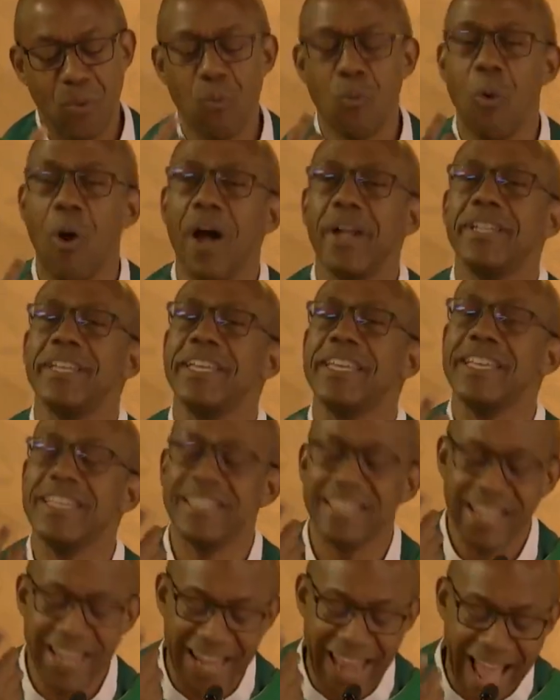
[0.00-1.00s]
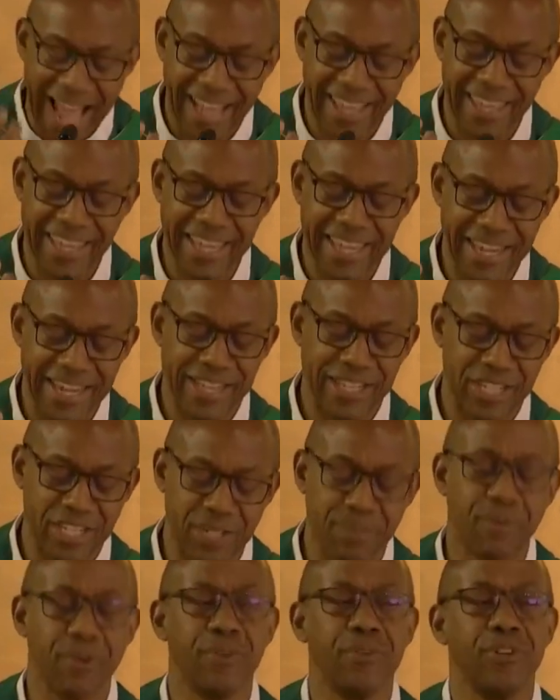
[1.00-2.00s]
What he's lacking in his
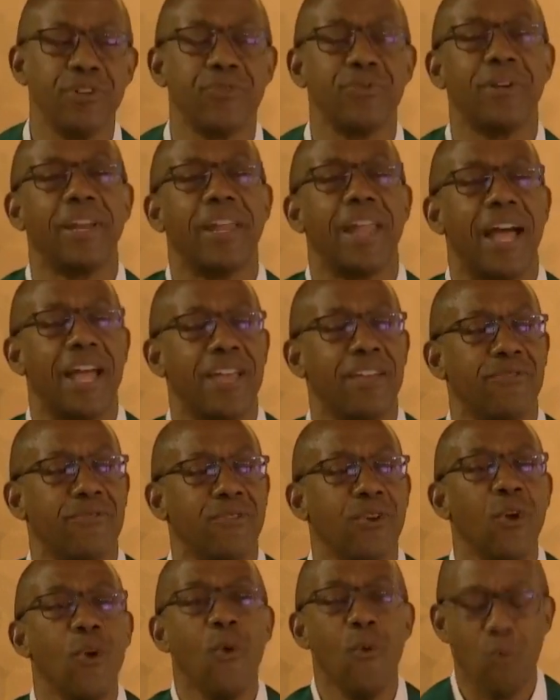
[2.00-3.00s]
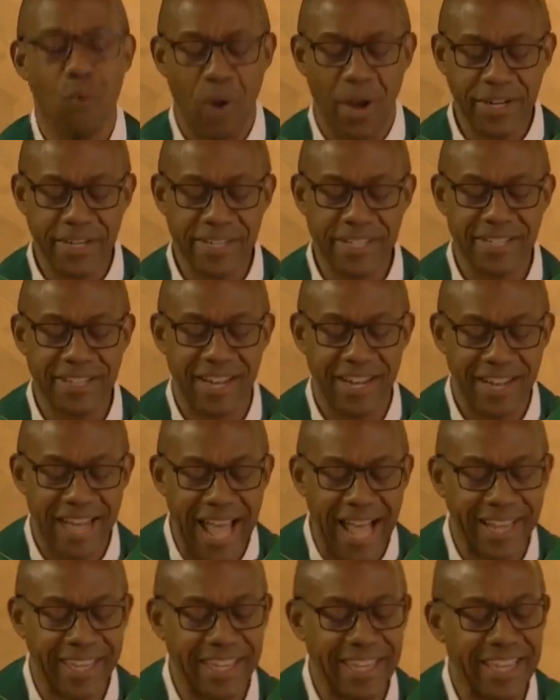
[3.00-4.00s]
spiritual life, what is
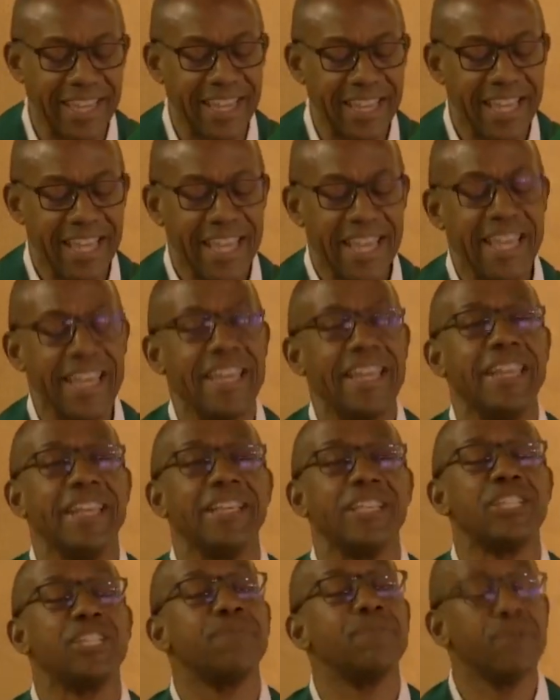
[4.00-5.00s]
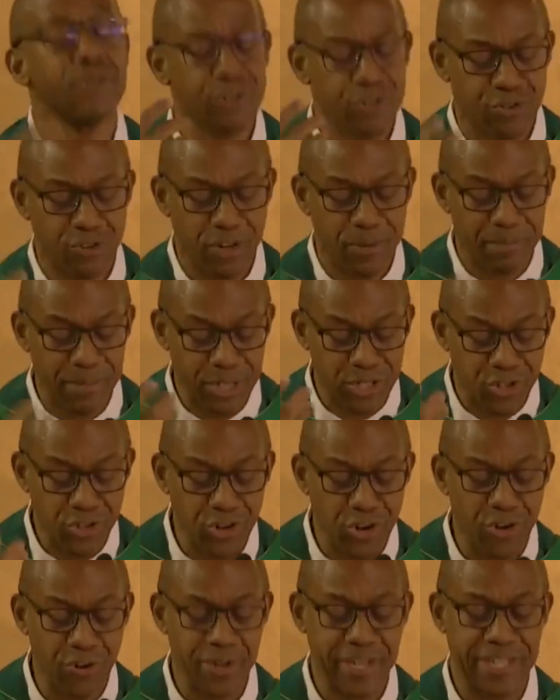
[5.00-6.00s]
lacking in his spiritual
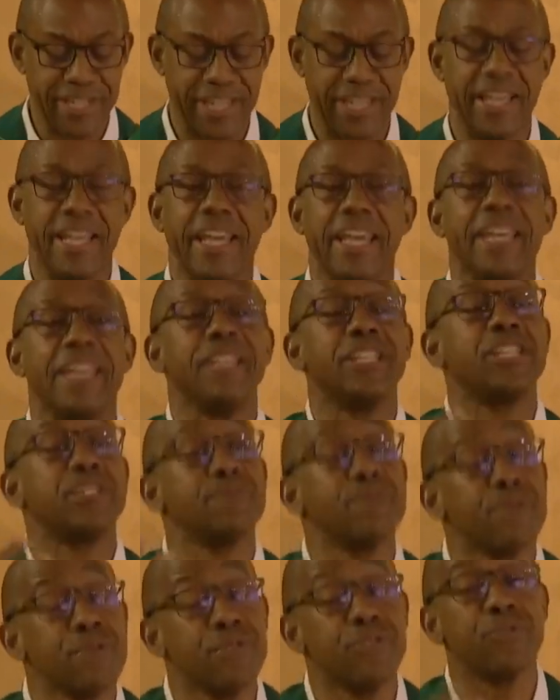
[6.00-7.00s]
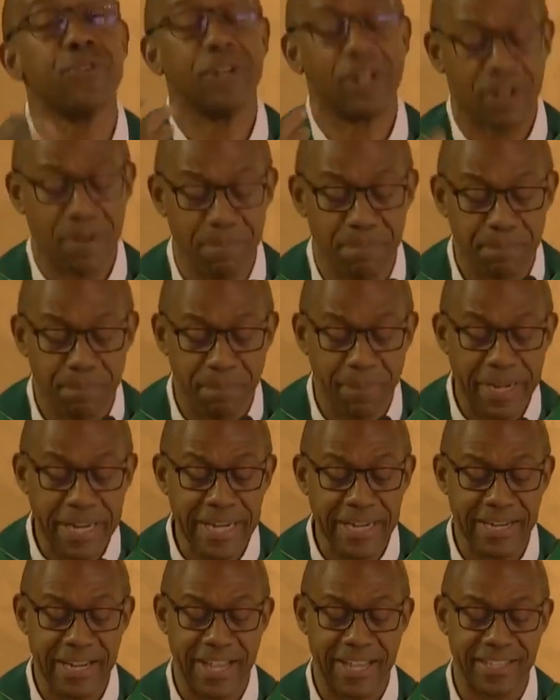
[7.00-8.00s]
maturity, in his spiritual
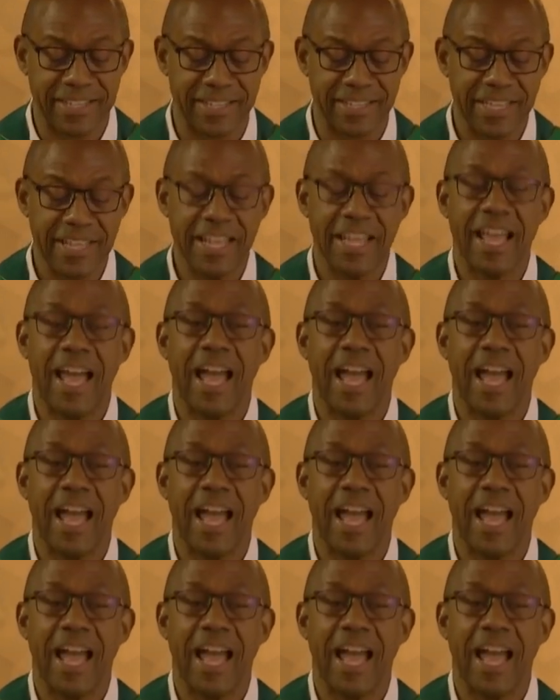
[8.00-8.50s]
completeness,